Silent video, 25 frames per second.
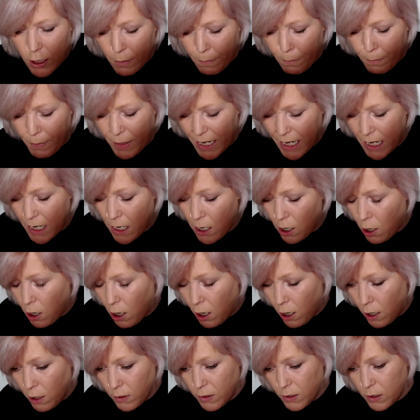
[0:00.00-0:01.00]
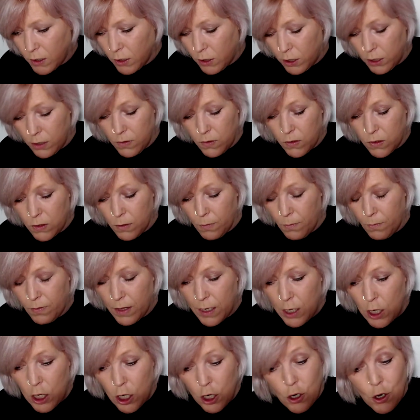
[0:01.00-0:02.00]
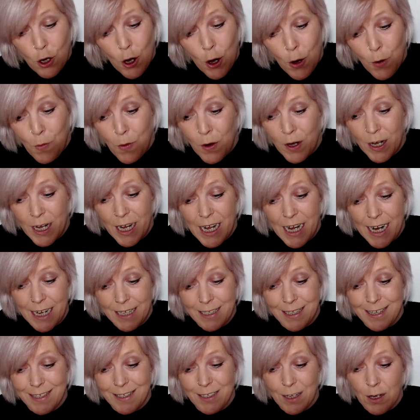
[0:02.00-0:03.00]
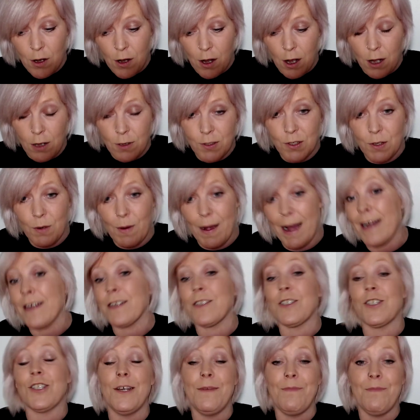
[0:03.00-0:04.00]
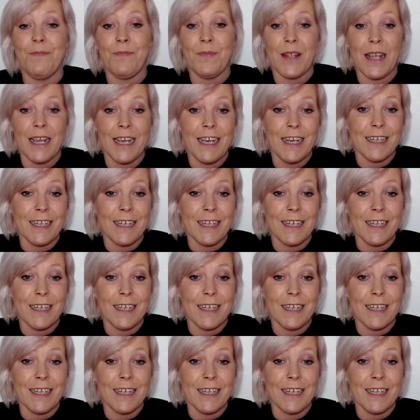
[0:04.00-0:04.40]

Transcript: you're being called to do something. You know what it is. It's a call to action.